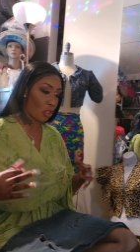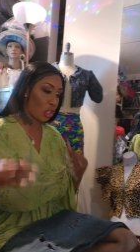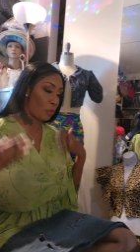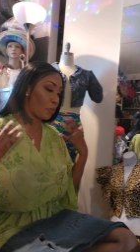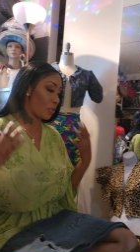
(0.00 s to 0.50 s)

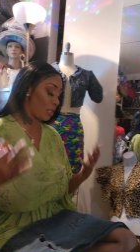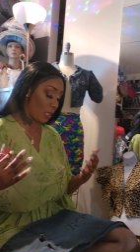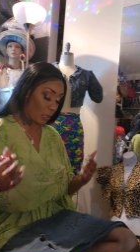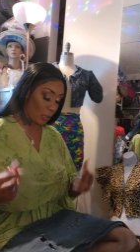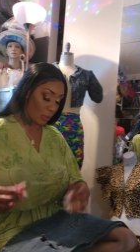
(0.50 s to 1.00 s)
she
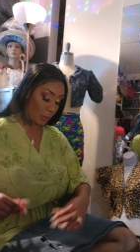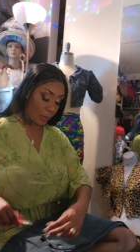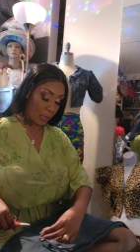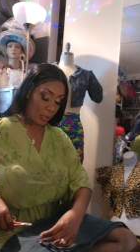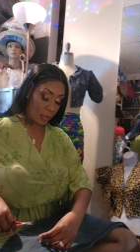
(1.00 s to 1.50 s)
presented it to
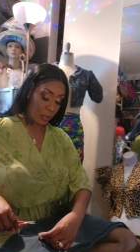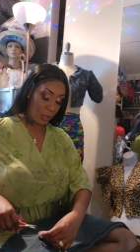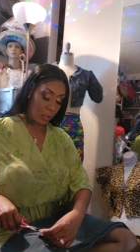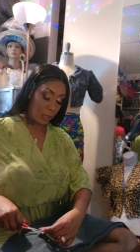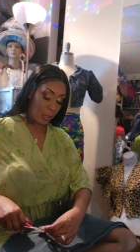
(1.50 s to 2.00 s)
me.
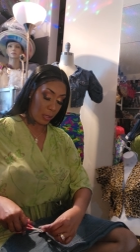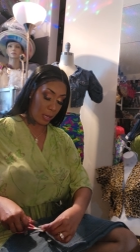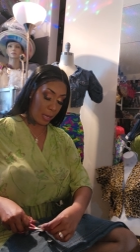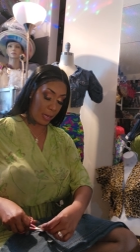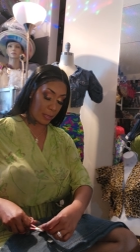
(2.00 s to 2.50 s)

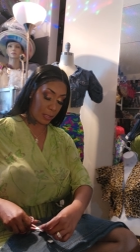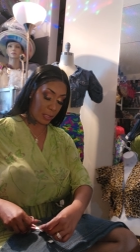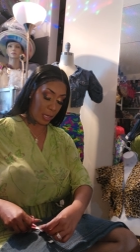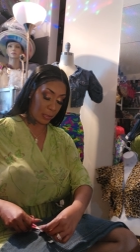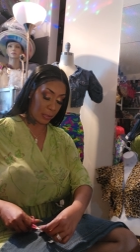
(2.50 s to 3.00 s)

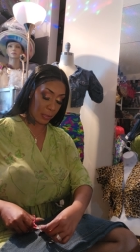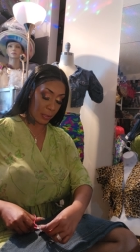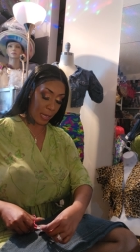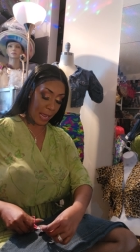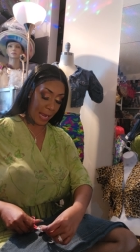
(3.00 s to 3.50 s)
Instead of
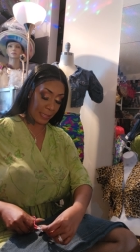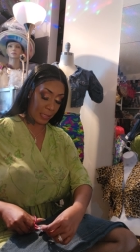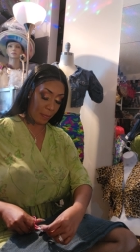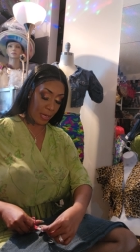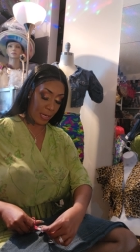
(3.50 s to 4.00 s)

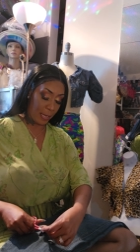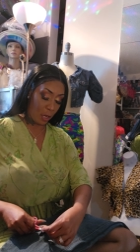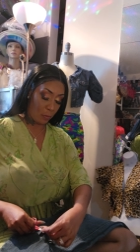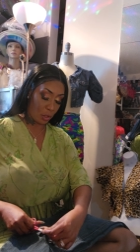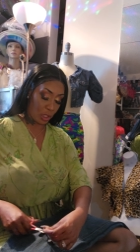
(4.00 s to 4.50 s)
asking me to
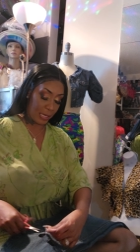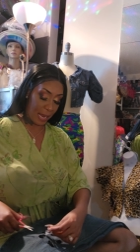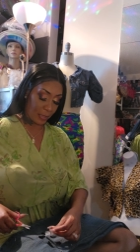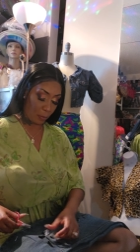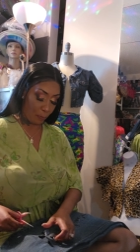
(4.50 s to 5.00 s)
help, she
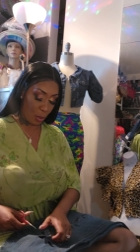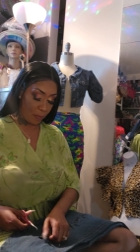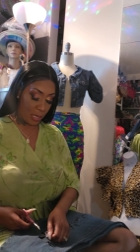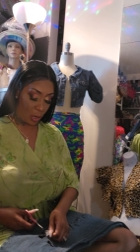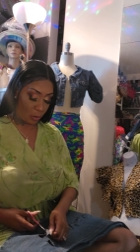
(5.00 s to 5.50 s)
kind of put
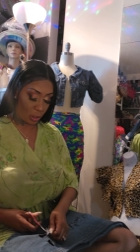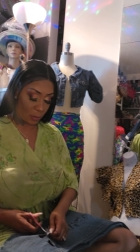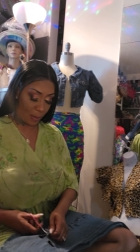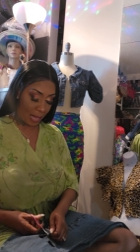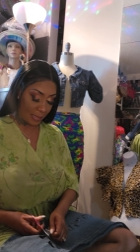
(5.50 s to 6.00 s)
me on the
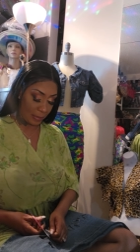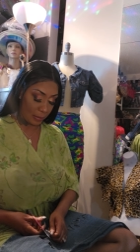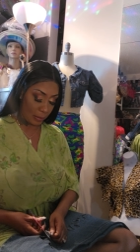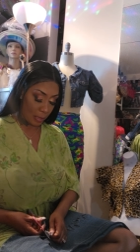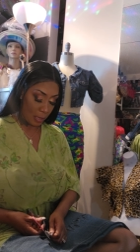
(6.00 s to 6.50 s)
spot
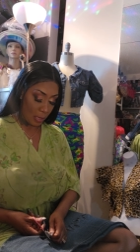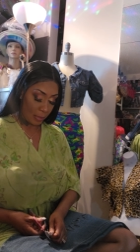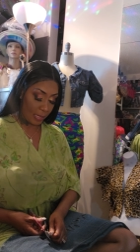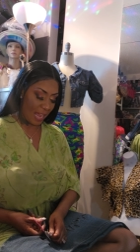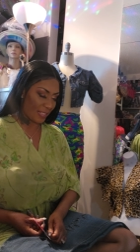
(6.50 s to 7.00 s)
and
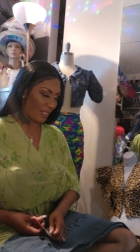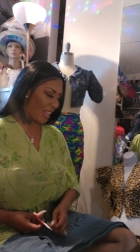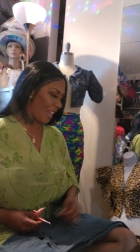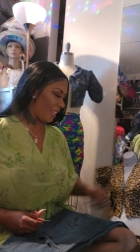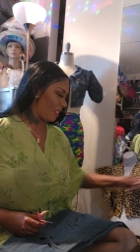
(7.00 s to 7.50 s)
kind of
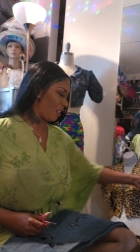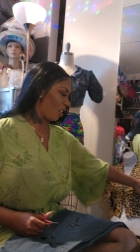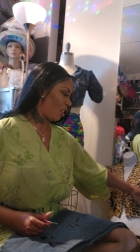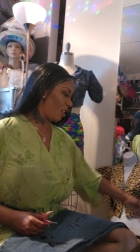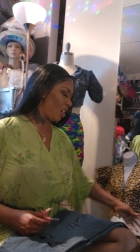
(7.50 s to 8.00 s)
like
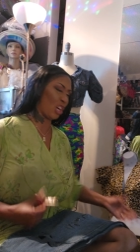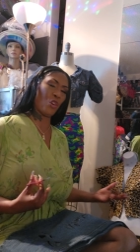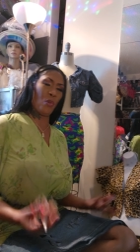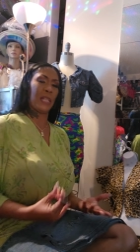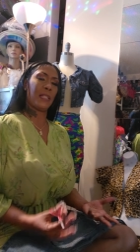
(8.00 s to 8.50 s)

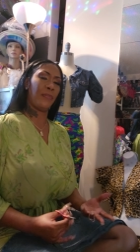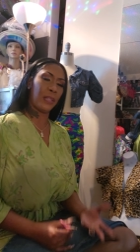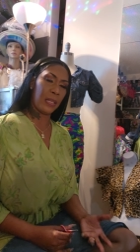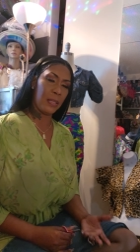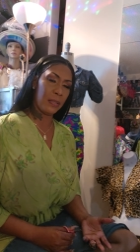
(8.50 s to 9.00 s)

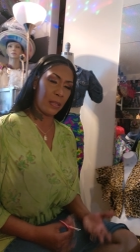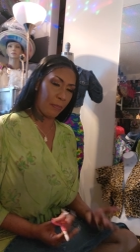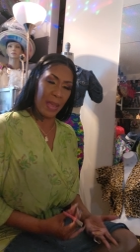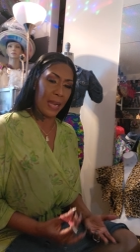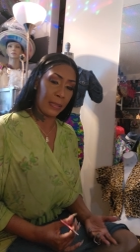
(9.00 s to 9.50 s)
aggressively
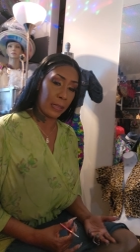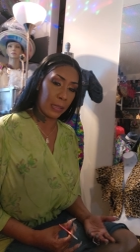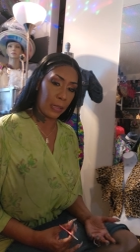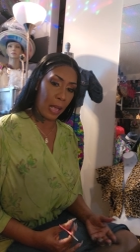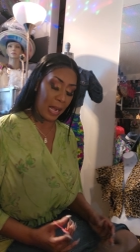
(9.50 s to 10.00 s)
demanded
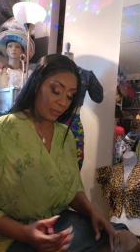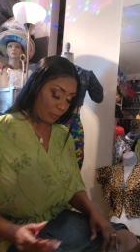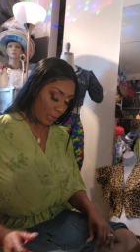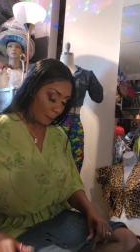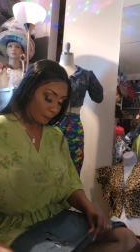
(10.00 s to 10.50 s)
it out of
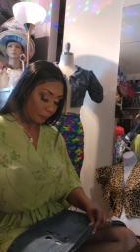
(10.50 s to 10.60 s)
me.